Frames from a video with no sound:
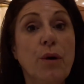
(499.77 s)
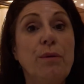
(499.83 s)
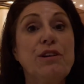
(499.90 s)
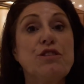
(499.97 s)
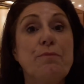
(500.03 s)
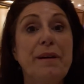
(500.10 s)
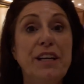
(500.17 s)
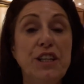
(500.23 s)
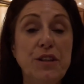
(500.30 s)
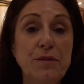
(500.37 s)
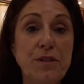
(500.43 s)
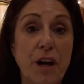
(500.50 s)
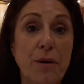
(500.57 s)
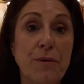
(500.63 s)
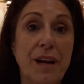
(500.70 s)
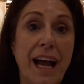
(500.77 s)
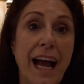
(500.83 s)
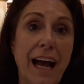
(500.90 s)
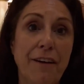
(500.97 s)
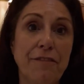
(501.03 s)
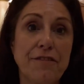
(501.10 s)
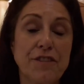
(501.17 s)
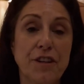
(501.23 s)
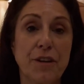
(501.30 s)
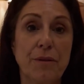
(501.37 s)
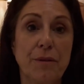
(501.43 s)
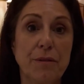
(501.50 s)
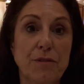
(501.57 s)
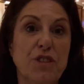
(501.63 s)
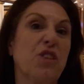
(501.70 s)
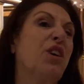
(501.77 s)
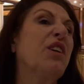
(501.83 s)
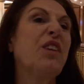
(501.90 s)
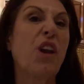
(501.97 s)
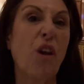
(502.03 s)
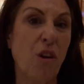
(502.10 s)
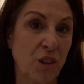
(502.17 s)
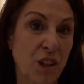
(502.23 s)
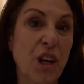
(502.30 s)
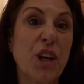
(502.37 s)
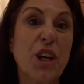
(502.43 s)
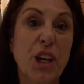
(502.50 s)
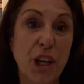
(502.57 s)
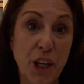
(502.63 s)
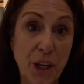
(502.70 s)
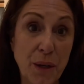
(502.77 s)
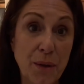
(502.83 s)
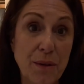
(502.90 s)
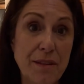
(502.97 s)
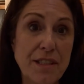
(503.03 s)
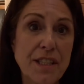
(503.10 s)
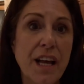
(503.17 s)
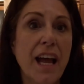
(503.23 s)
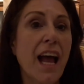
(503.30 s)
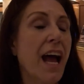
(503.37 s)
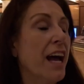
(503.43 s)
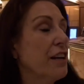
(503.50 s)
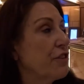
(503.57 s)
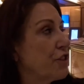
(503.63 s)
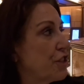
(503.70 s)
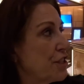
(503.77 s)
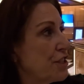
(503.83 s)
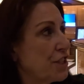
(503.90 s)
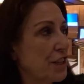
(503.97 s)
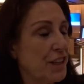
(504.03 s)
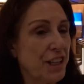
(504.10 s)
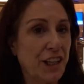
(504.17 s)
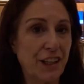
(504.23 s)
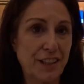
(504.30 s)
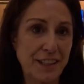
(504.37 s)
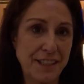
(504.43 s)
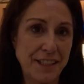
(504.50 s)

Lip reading: which mean you don't have to join the longer queues. Just to the other